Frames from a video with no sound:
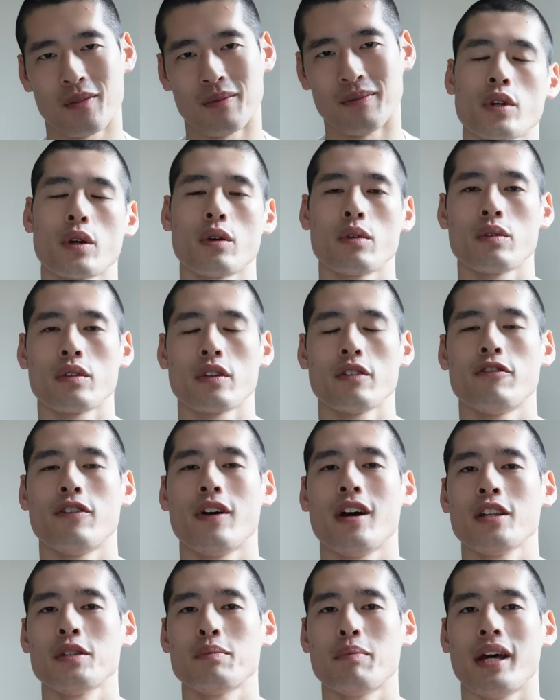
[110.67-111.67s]
So the
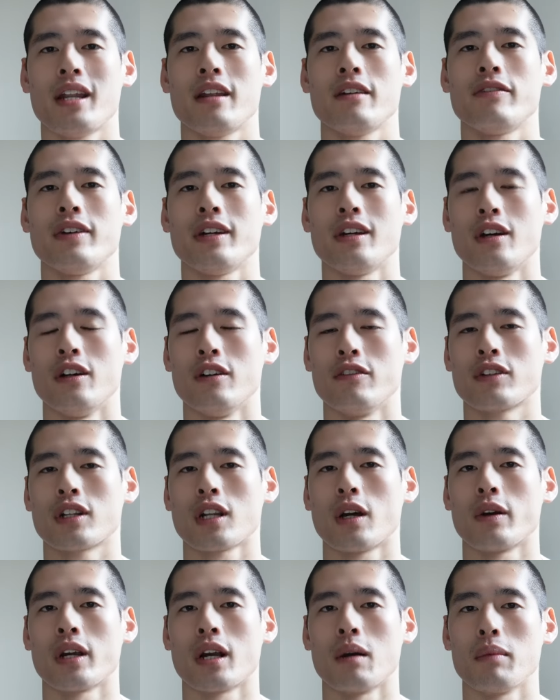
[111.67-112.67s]
first benefit of
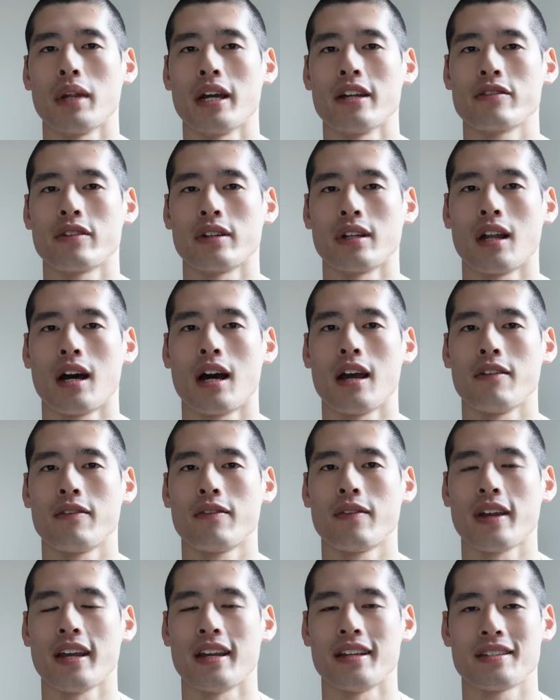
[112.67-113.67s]
glowing up later in
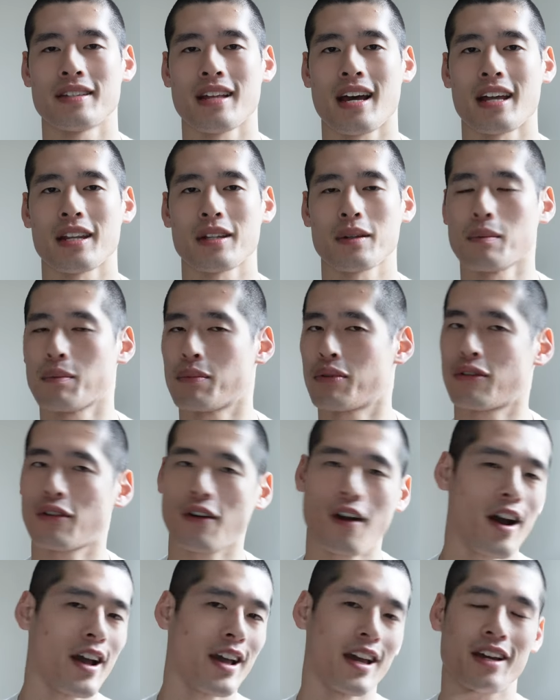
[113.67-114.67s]
life is that
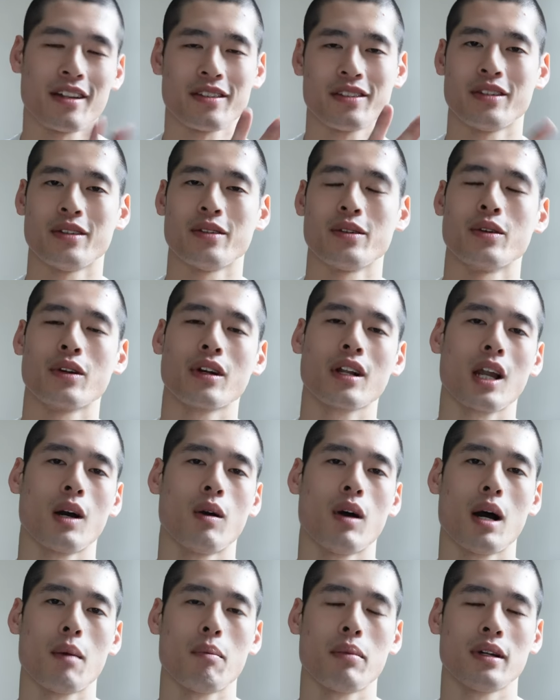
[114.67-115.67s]
prior to your
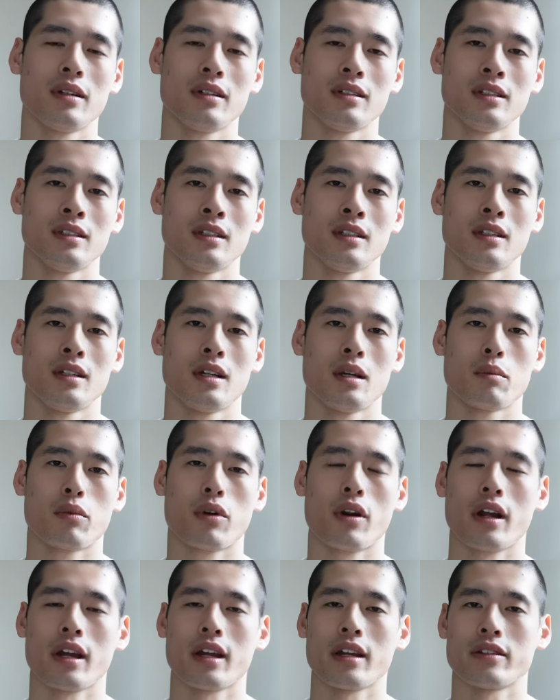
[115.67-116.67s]
glow up,
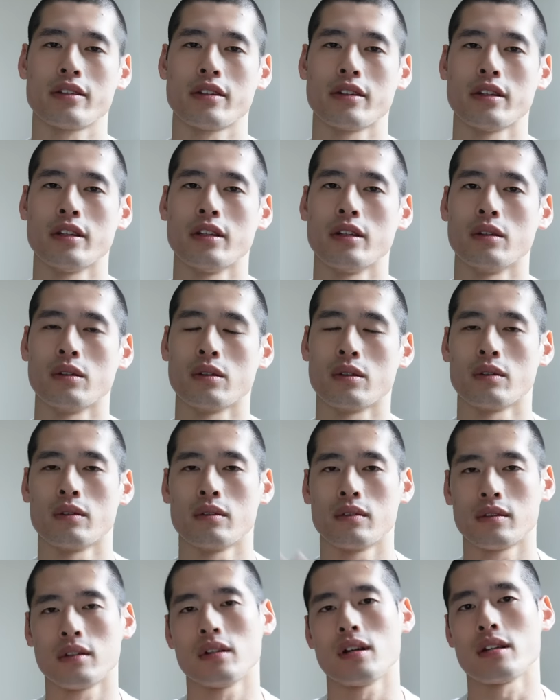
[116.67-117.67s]
prior to you
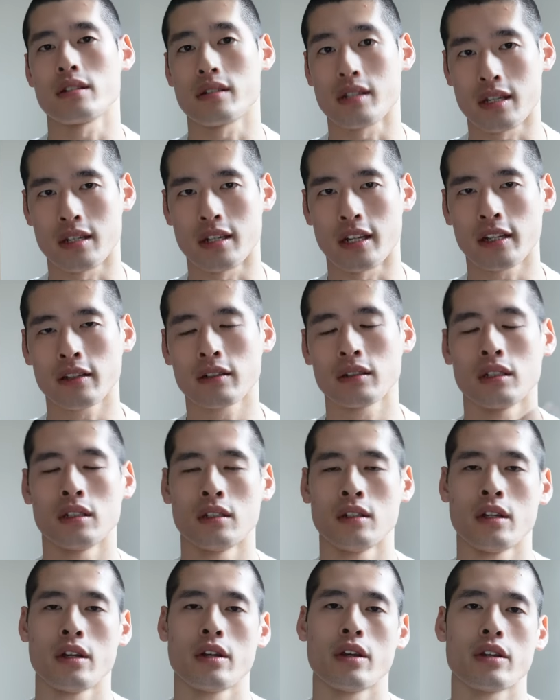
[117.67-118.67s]
ascending,
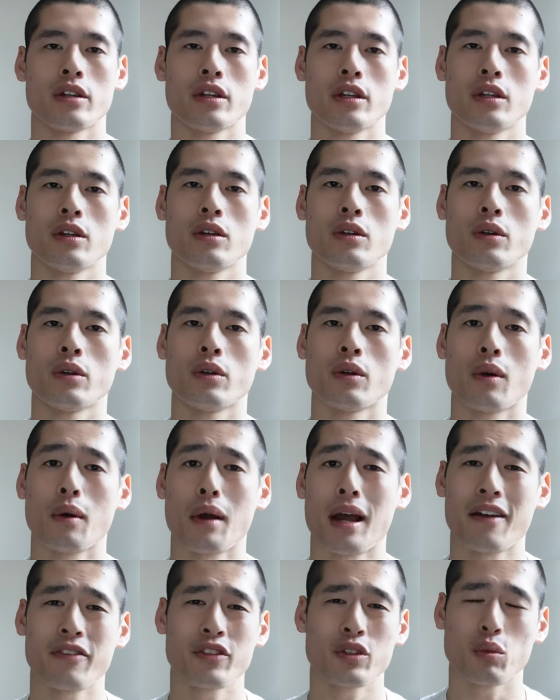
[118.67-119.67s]
you
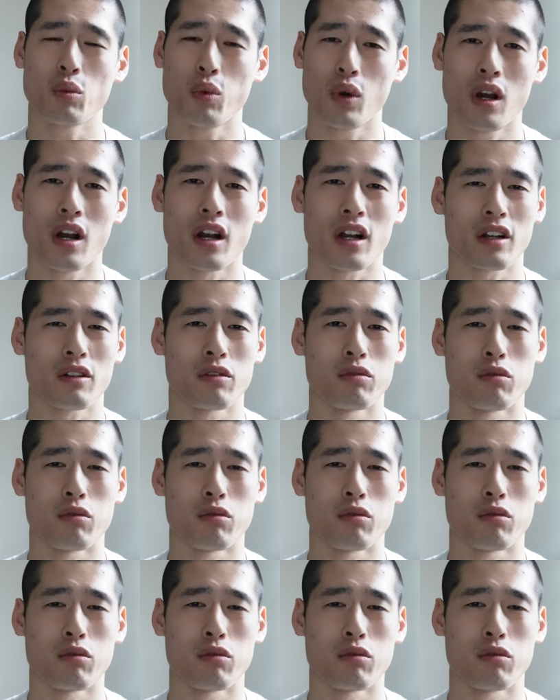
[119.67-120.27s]
have to work